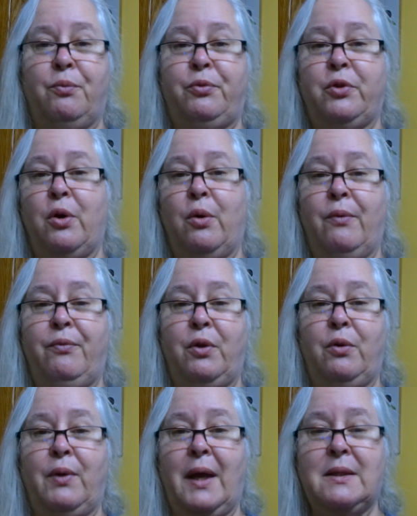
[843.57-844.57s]
So if
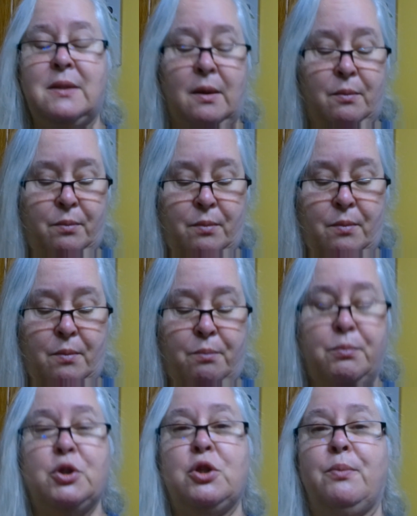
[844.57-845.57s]
you get some,
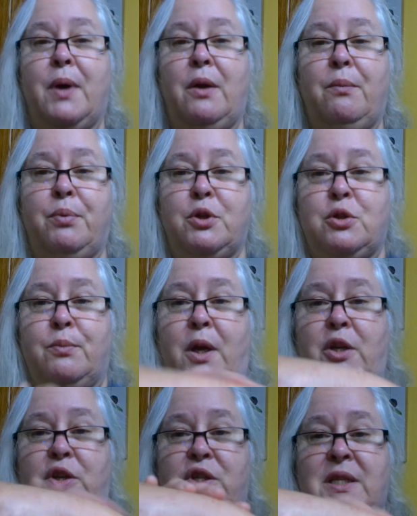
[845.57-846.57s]
put some
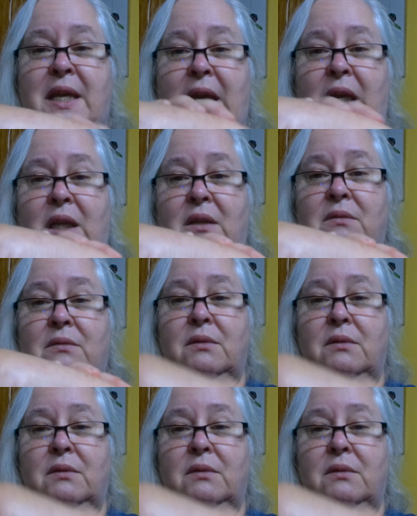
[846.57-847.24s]
on your skin